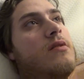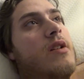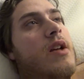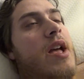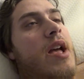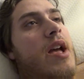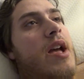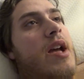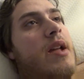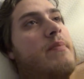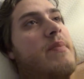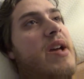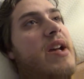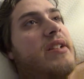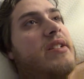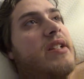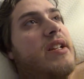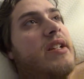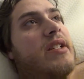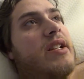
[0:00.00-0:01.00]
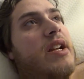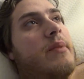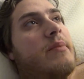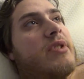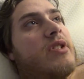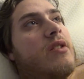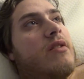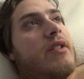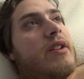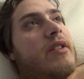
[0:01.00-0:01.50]
And Mexicans, I'm
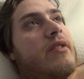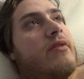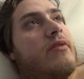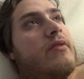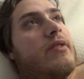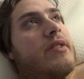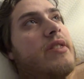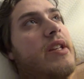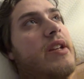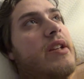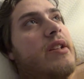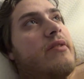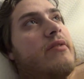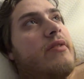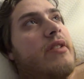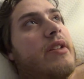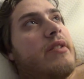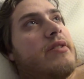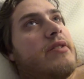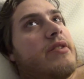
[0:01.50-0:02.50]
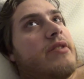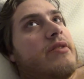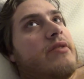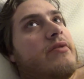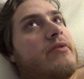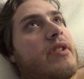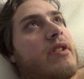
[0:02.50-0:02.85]
sorry too that they did that to you.